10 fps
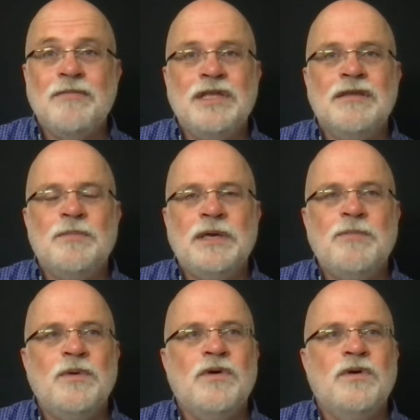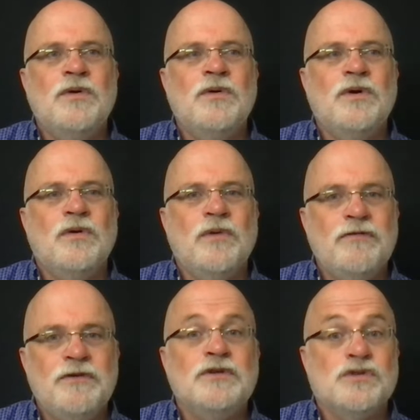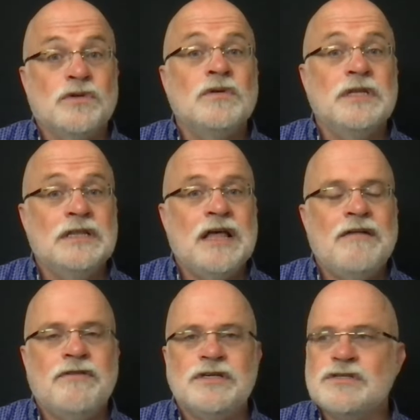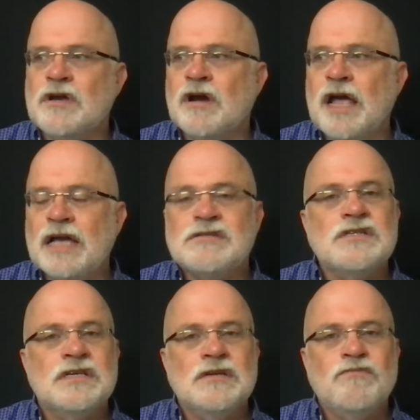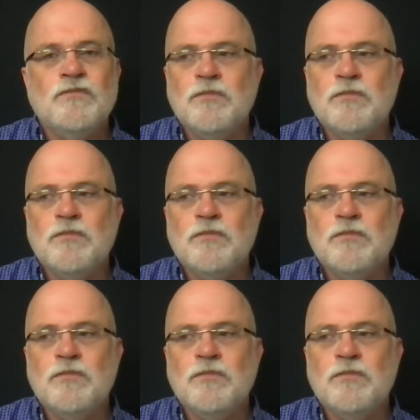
I mean, the people who we feel truly love us are actually